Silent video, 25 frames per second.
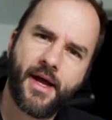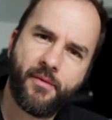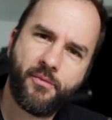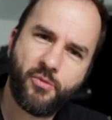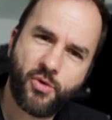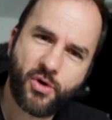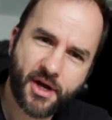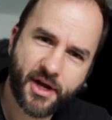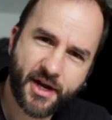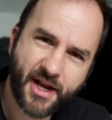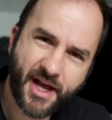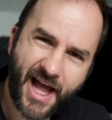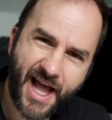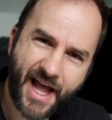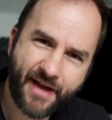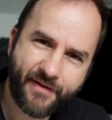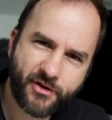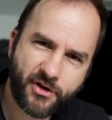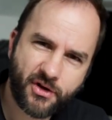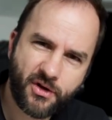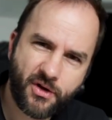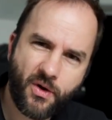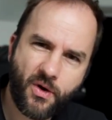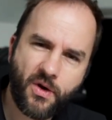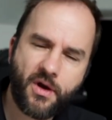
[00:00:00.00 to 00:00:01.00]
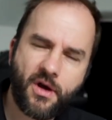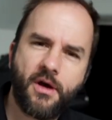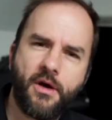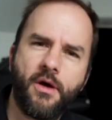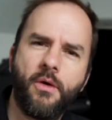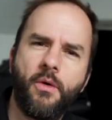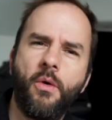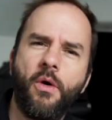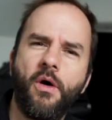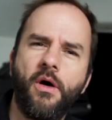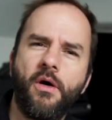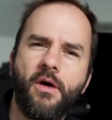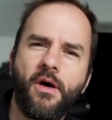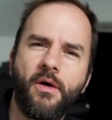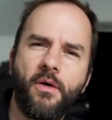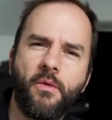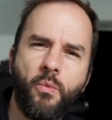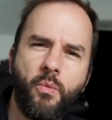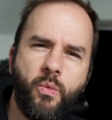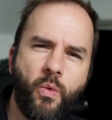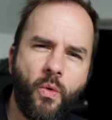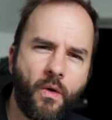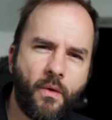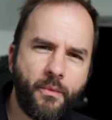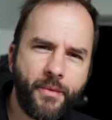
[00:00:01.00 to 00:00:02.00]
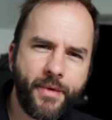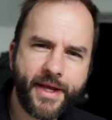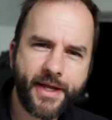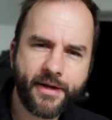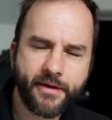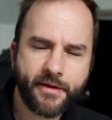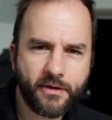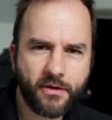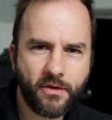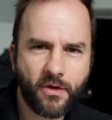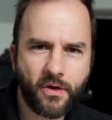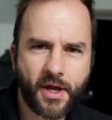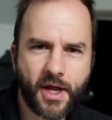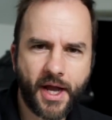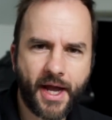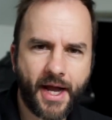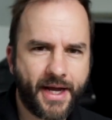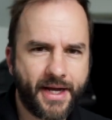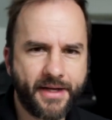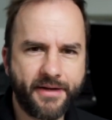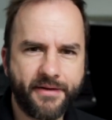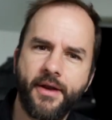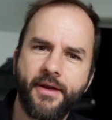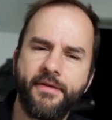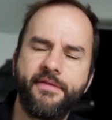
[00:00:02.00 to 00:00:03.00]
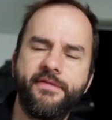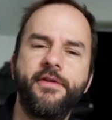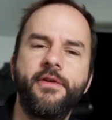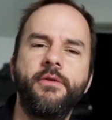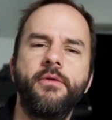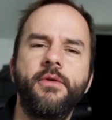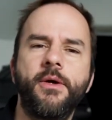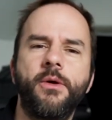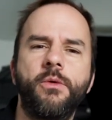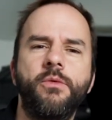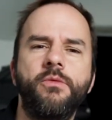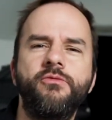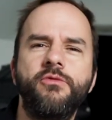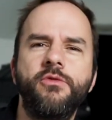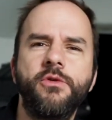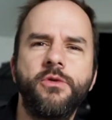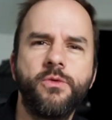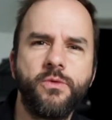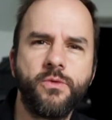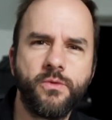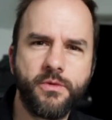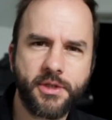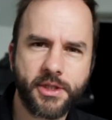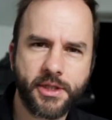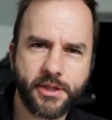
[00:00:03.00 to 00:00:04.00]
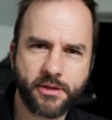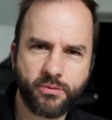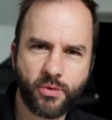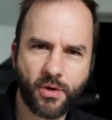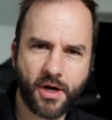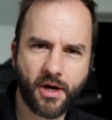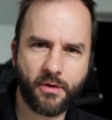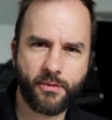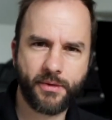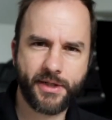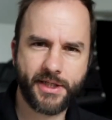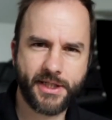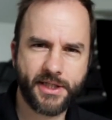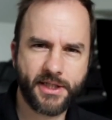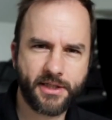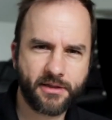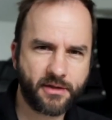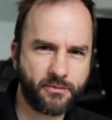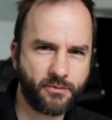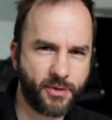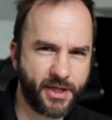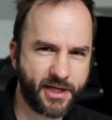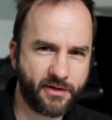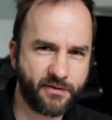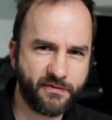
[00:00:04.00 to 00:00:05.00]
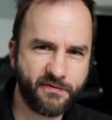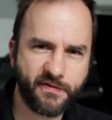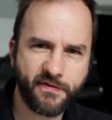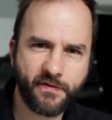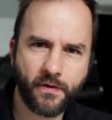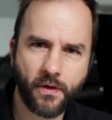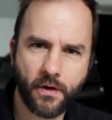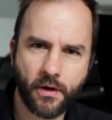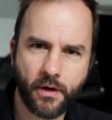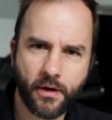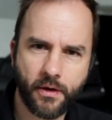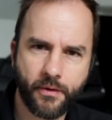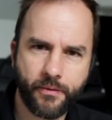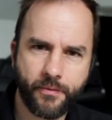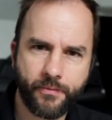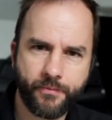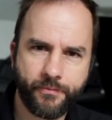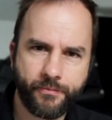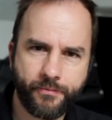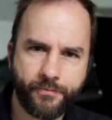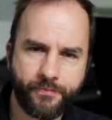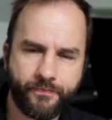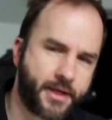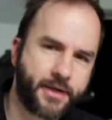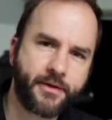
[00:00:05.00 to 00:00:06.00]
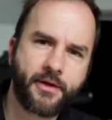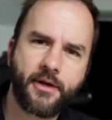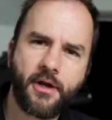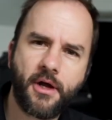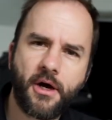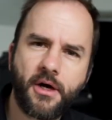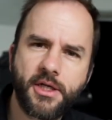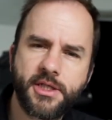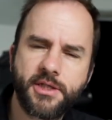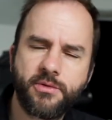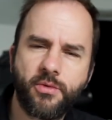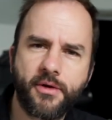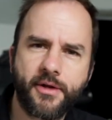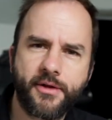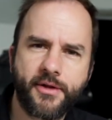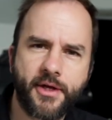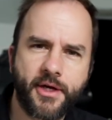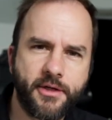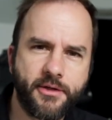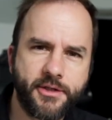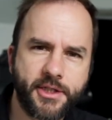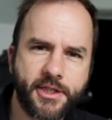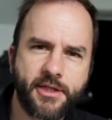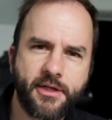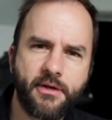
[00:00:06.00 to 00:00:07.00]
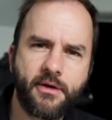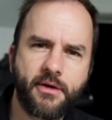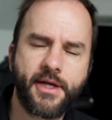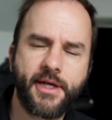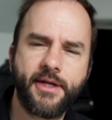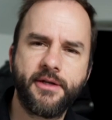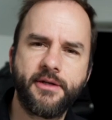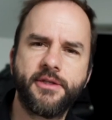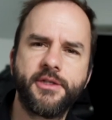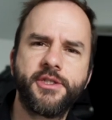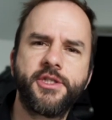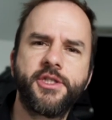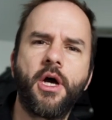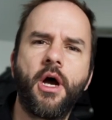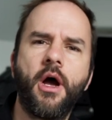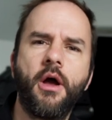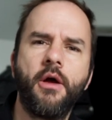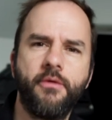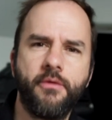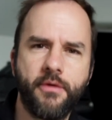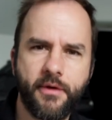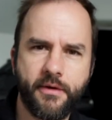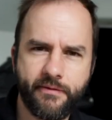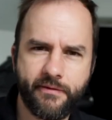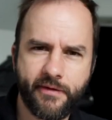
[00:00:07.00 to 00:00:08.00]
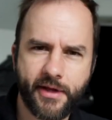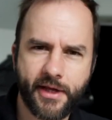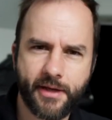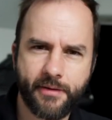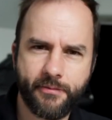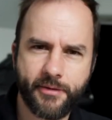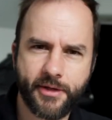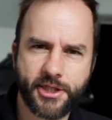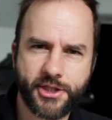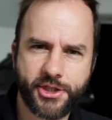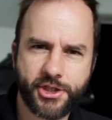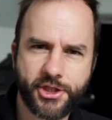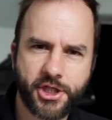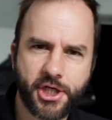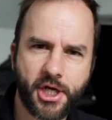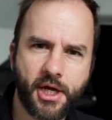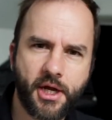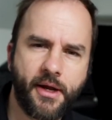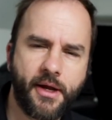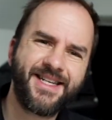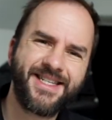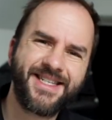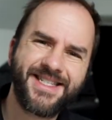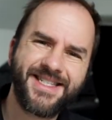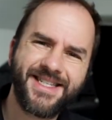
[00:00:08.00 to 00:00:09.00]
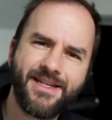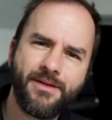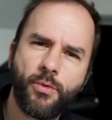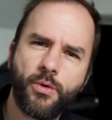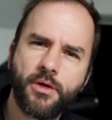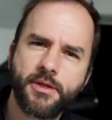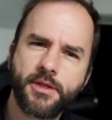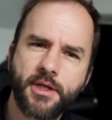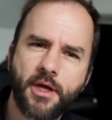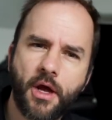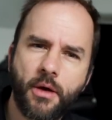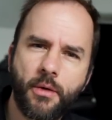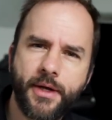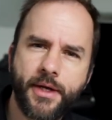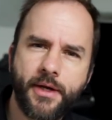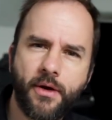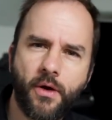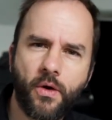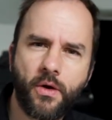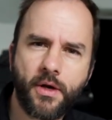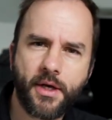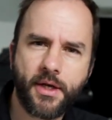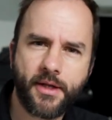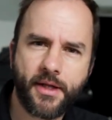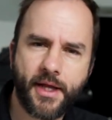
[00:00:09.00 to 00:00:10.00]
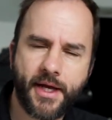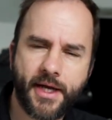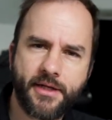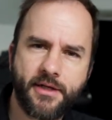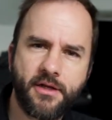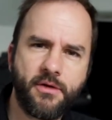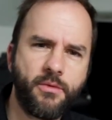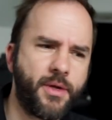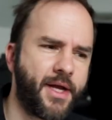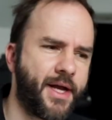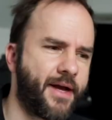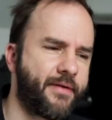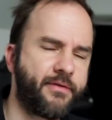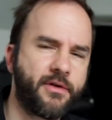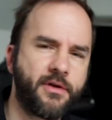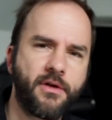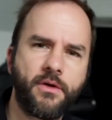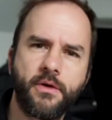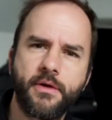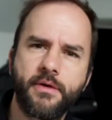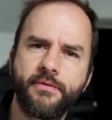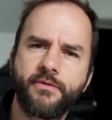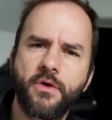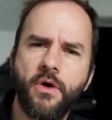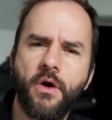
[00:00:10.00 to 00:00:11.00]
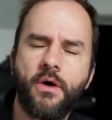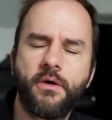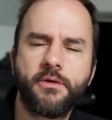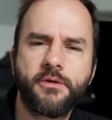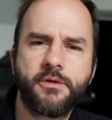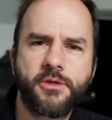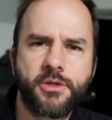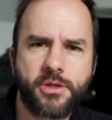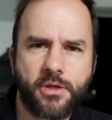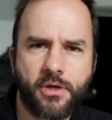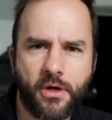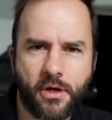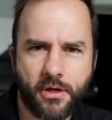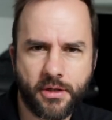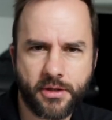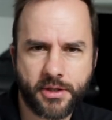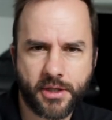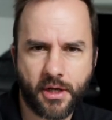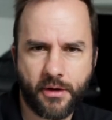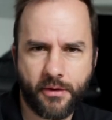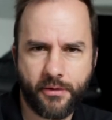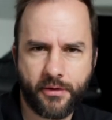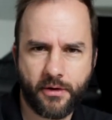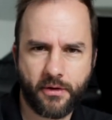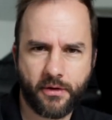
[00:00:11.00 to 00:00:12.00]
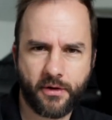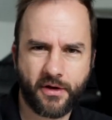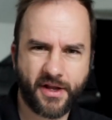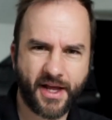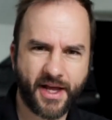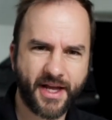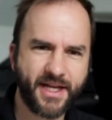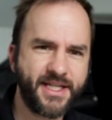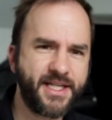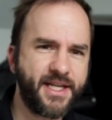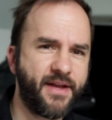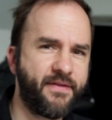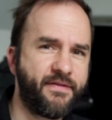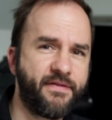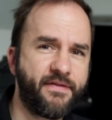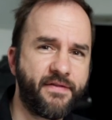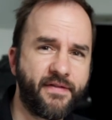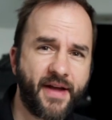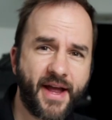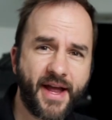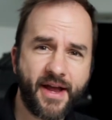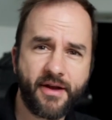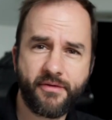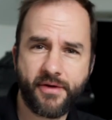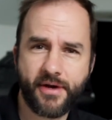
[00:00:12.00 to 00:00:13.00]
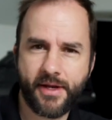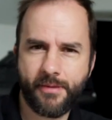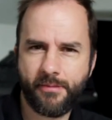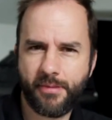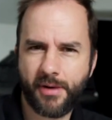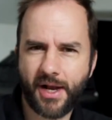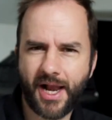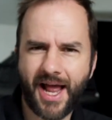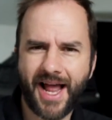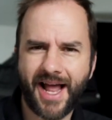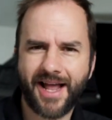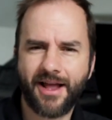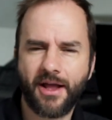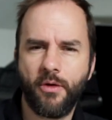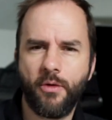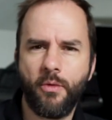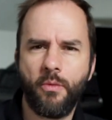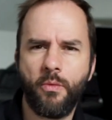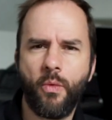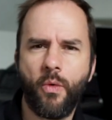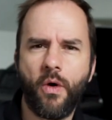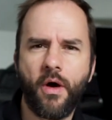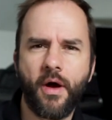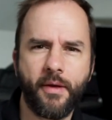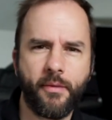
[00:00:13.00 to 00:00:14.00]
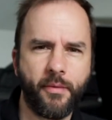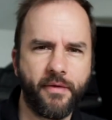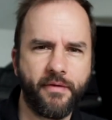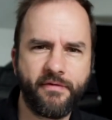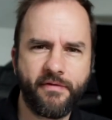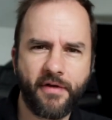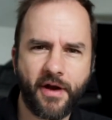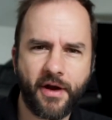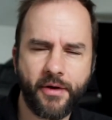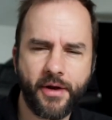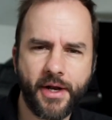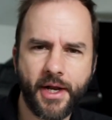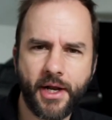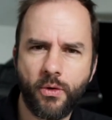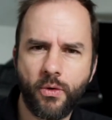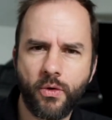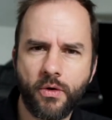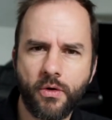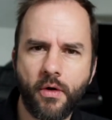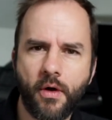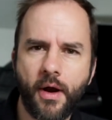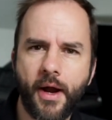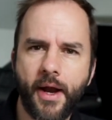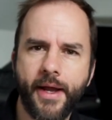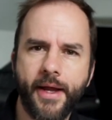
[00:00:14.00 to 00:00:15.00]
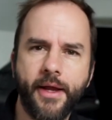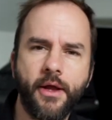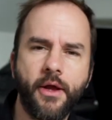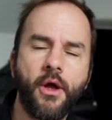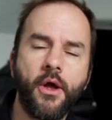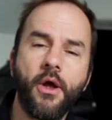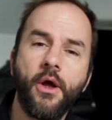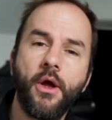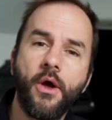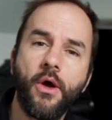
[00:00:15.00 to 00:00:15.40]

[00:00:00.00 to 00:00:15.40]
And we're going to have a look at what we can look at and a few little rules as well we need we can follow. Now the last one of those is looking at the tone of the image and to see what's going on in there. Do we have a lot of contrast going on in there? Is it very black and white with very little grey?